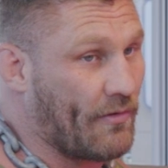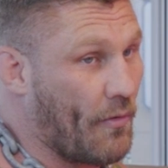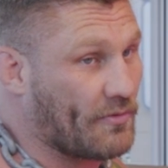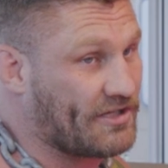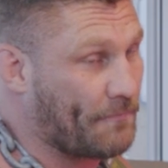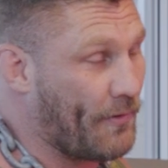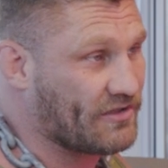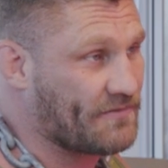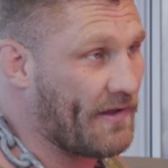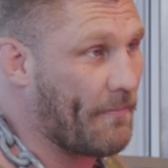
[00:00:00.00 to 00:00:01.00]
and what was
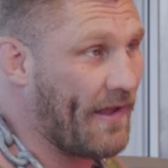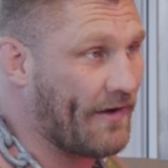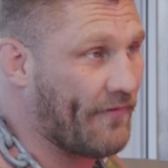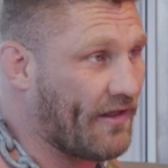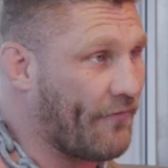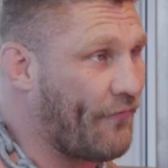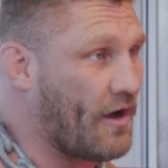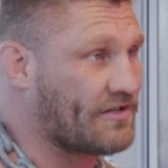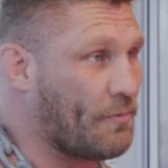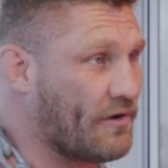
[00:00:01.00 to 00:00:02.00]
supposed to be a main event on the
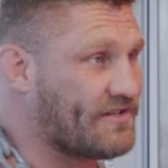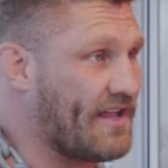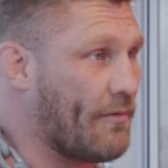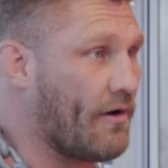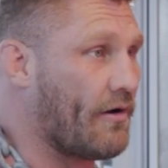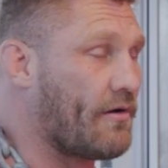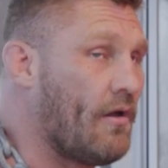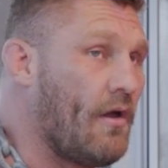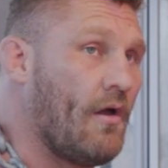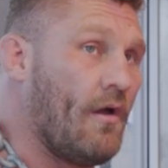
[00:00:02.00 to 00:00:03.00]
Fox Sports Network.
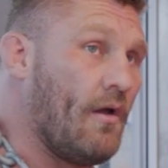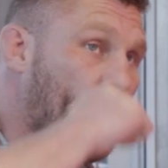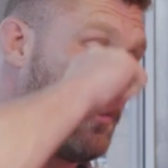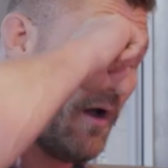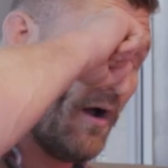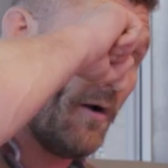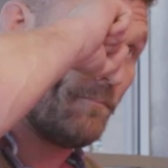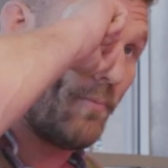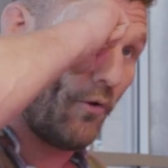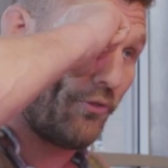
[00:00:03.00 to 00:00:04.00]

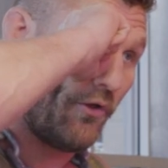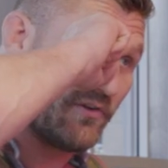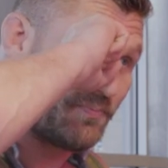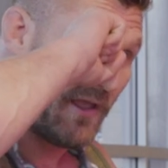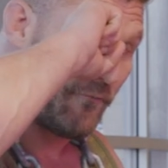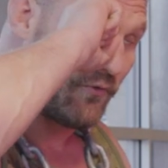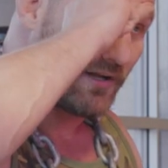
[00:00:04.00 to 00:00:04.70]
Both those being for